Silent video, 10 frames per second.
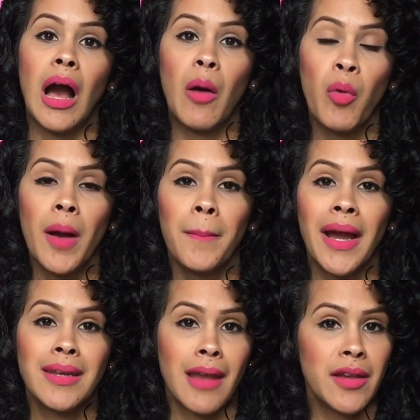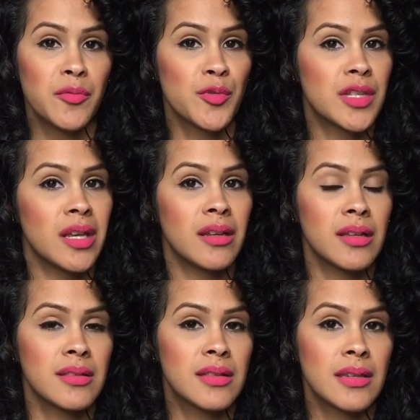what my night routine
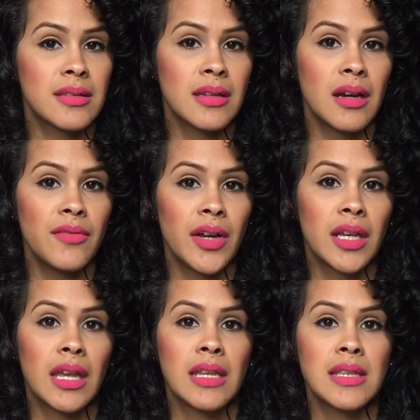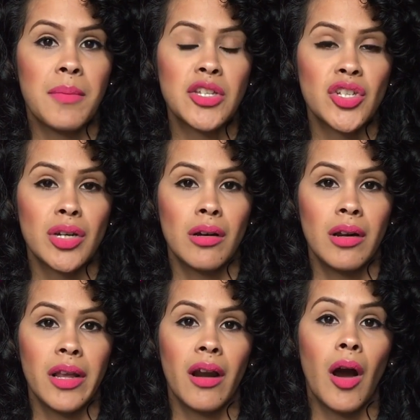consists of, again, as I mentioned
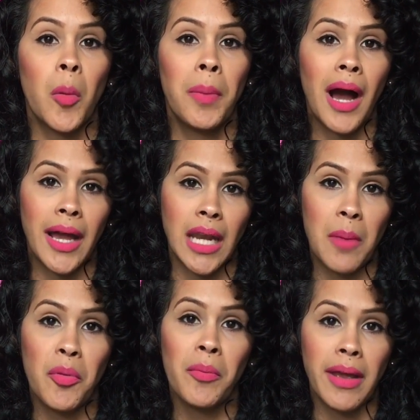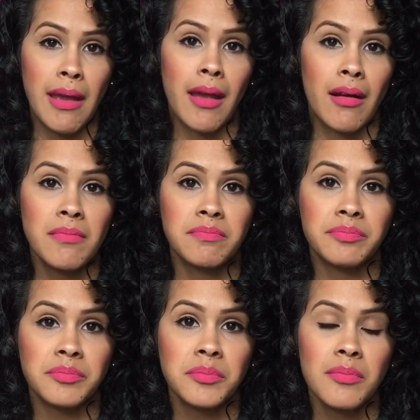earlier, I'll pineapple my hair,
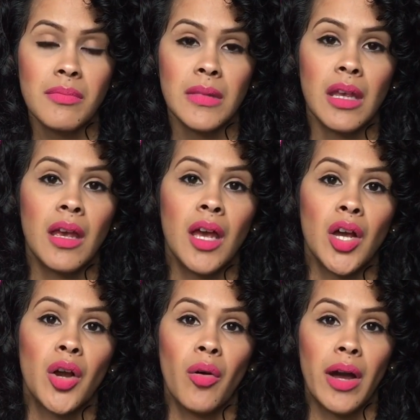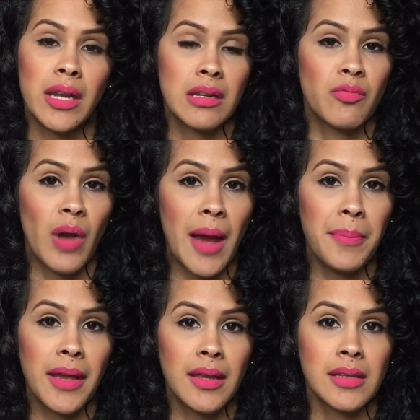go ahead and
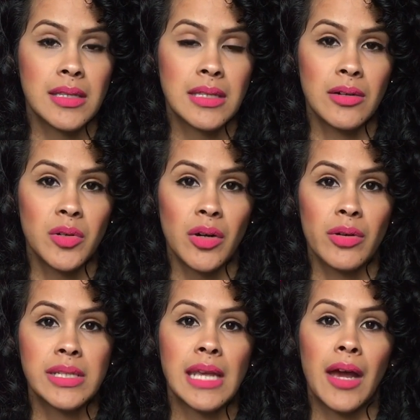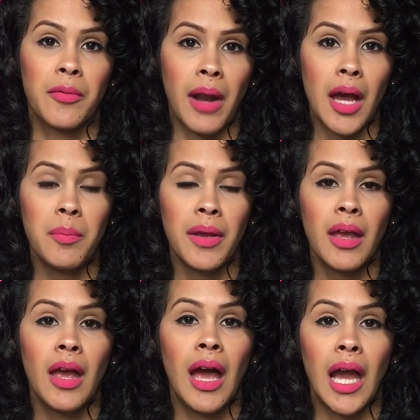wrap it in a silk or satin wrap,
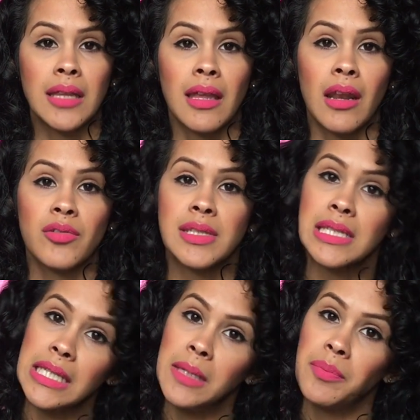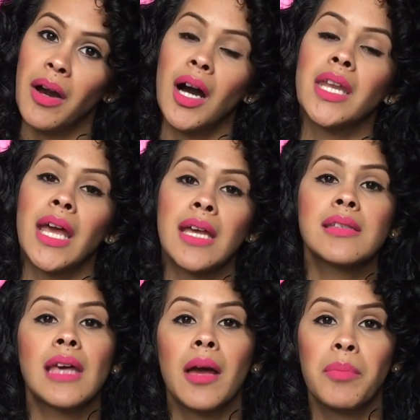and then I'll sleep on a
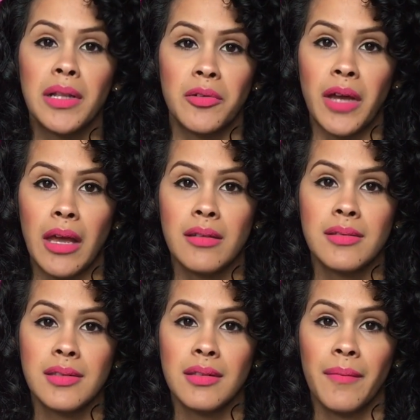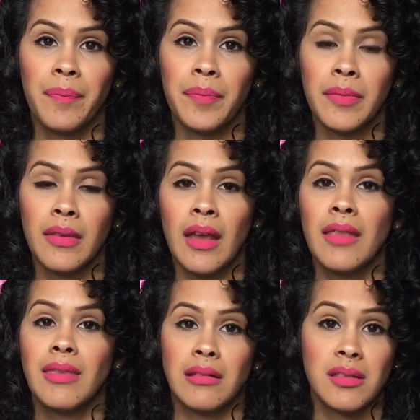satin pillowcase.
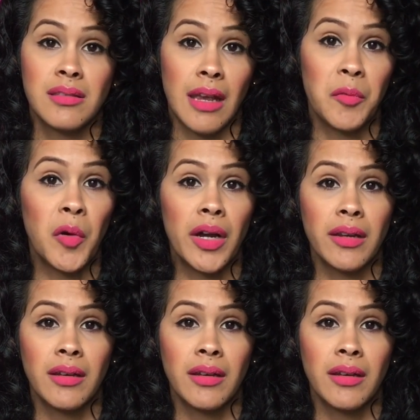That's day 1.